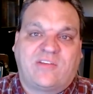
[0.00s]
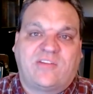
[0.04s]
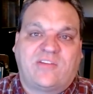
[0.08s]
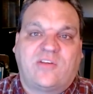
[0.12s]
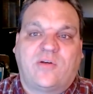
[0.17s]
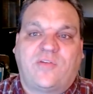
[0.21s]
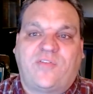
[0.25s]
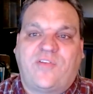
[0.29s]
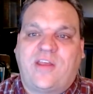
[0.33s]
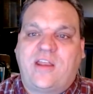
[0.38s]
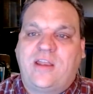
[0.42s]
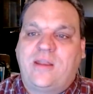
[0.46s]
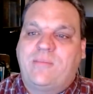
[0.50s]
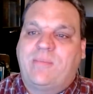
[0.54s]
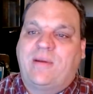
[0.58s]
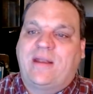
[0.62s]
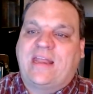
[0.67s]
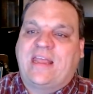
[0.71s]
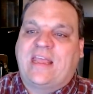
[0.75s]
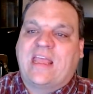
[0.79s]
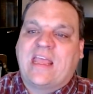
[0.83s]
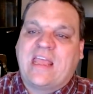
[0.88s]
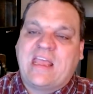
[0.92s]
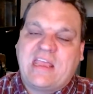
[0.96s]
So if
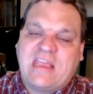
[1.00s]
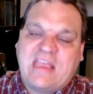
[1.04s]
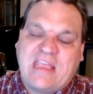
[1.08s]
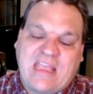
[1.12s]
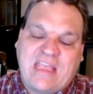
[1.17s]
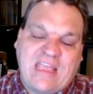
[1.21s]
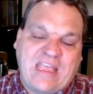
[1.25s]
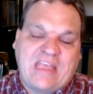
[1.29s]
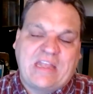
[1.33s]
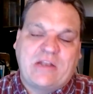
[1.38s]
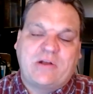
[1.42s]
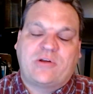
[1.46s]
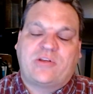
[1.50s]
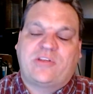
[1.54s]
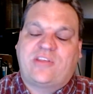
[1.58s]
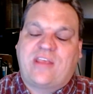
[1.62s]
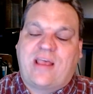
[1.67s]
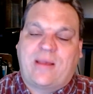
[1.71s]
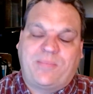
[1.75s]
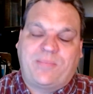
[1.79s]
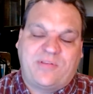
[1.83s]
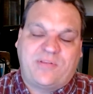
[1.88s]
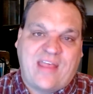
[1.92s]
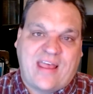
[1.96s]
anybody
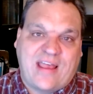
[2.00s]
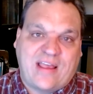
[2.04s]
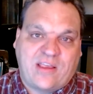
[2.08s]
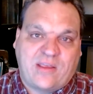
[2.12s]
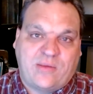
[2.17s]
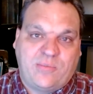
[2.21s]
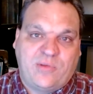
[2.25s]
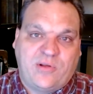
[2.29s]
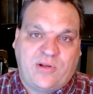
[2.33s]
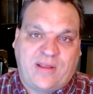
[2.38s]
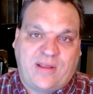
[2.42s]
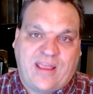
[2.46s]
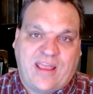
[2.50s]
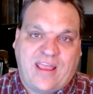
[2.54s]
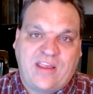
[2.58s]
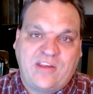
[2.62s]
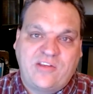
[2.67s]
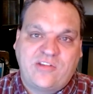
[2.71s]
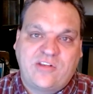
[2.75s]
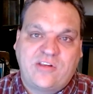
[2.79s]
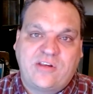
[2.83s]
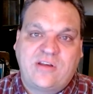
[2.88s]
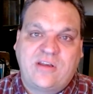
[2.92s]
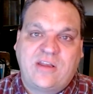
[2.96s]
intercepts that
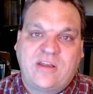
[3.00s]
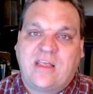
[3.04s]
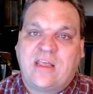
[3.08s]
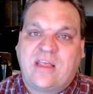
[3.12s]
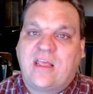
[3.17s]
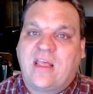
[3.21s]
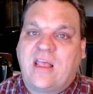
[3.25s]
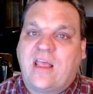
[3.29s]
communication,